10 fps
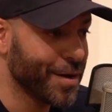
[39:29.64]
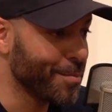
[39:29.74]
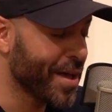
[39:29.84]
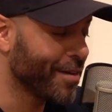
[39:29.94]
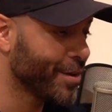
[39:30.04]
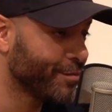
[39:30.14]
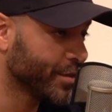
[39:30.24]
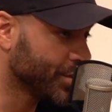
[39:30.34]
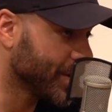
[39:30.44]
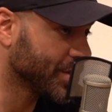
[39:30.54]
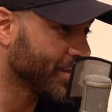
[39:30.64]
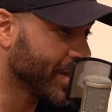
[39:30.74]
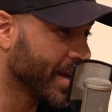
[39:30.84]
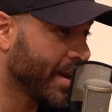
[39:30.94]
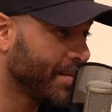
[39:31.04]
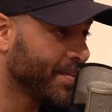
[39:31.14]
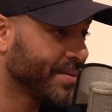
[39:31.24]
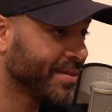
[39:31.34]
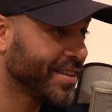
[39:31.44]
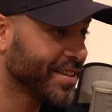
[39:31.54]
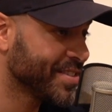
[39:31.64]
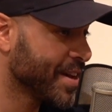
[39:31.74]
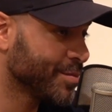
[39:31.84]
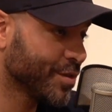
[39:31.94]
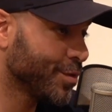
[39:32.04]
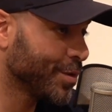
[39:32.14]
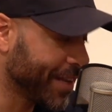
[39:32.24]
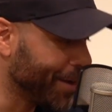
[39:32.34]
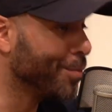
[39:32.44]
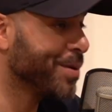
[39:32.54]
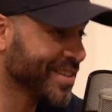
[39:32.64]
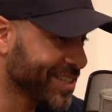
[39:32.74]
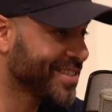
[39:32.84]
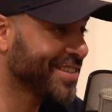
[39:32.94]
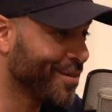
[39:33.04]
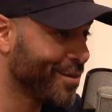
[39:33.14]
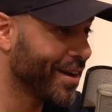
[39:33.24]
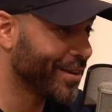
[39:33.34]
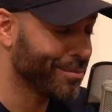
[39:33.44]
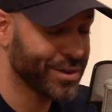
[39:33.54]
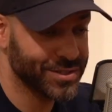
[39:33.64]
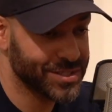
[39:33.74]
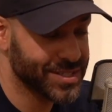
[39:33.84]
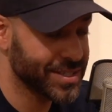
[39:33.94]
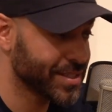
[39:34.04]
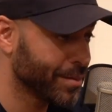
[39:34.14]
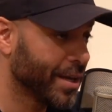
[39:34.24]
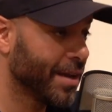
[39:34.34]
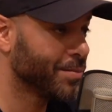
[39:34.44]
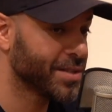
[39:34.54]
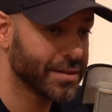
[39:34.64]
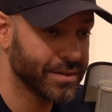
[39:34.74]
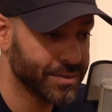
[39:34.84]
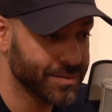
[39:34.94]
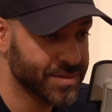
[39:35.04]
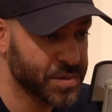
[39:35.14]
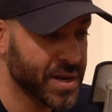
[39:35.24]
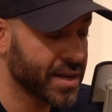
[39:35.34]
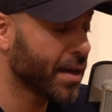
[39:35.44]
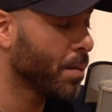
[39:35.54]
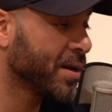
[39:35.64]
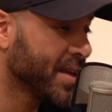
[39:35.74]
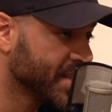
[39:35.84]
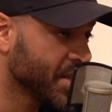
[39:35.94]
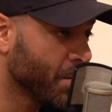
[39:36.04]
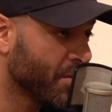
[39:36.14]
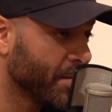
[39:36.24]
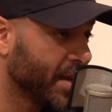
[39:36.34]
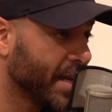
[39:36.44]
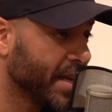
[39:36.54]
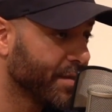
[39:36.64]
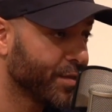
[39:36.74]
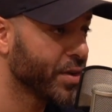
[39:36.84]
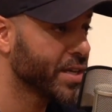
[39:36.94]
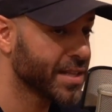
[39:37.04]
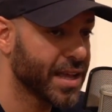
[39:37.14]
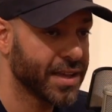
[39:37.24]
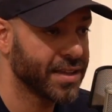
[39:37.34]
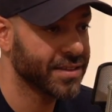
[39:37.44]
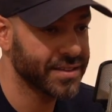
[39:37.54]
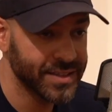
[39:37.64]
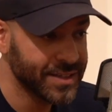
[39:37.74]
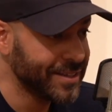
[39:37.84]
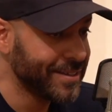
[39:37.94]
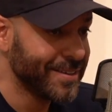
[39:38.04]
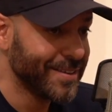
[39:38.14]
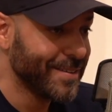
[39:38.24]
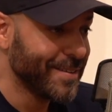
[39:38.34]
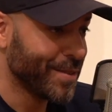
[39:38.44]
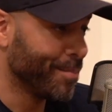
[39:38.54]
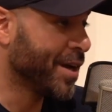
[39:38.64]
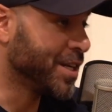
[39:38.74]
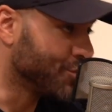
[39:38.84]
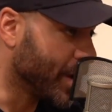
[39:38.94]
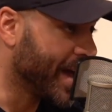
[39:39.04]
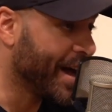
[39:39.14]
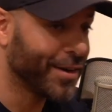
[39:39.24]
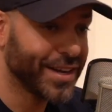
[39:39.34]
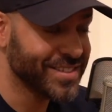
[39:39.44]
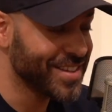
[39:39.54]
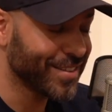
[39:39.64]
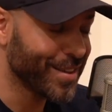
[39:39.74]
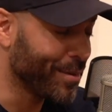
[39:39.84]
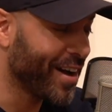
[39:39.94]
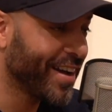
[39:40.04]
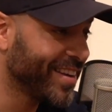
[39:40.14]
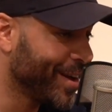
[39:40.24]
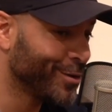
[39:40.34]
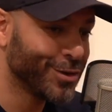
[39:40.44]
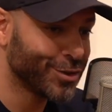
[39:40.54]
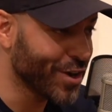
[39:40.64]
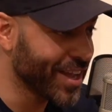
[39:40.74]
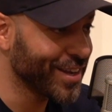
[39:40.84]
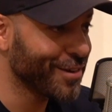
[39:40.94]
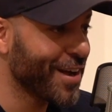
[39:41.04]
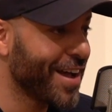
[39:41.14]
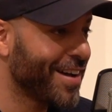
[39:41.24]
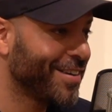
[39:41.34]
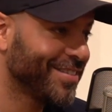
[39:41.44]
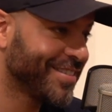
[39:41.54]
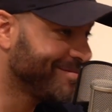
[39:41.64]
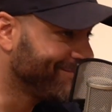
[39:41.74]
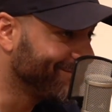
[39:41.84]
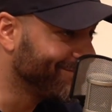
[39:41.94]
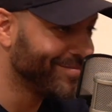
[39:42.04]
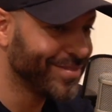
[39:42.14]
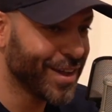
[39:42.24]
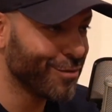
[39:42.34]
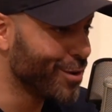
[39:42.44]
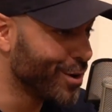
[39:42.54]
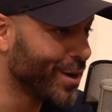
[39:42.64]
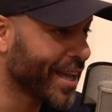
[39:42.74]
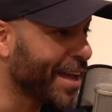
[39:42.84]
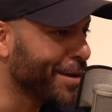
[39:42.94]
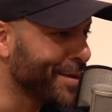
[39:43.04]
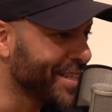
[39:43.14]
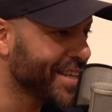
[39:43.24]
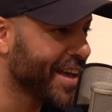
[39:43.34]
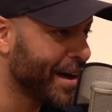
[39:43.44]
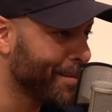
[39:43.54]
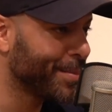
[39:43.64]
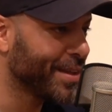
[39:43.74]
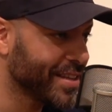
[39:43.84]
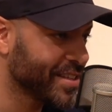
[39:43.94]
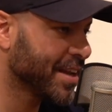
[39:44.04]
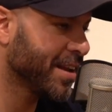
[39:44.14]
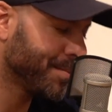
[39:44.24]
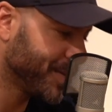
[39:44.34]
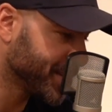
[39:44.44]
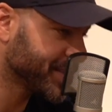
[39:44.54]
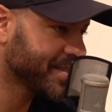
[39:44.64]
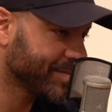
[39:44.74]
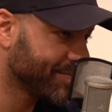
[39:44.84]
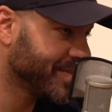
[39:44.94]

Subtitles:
better infrastructure at the club in terms of all the little bits around it, because you see some clubs that spend a couple of years in the Premier League, a few years later the money's run out and there's nothing behind, no new training ground, no real academy set up. But that's a club that's